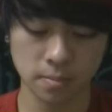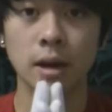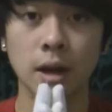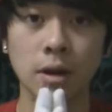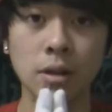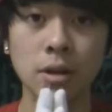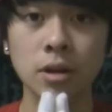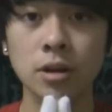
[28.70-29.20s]

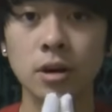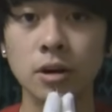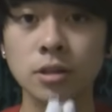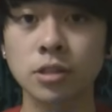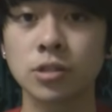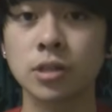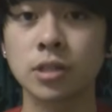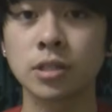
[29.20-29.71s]
Now that you're
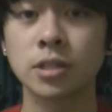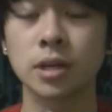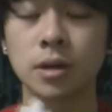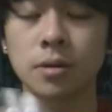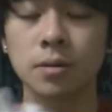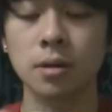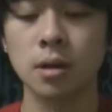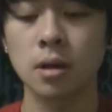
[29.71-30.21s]
all stretched
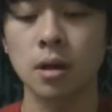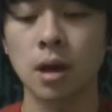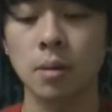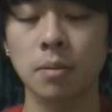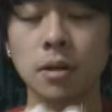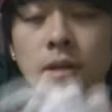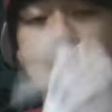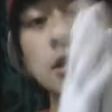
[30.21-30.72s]
out,
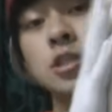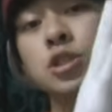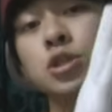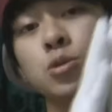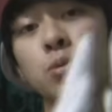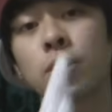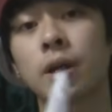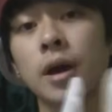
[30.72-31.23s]
I'm going to teach
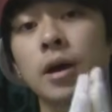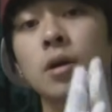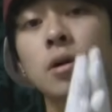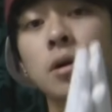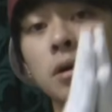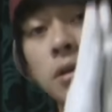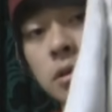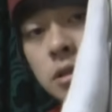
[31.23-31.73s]
you what I
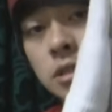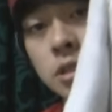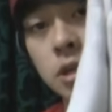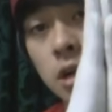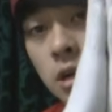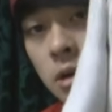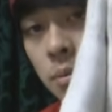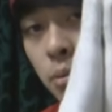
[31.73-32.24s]
call the
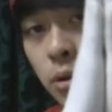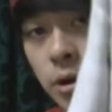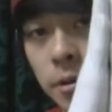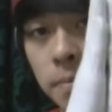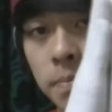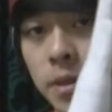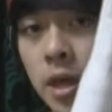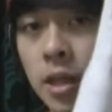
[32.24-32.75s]
starting point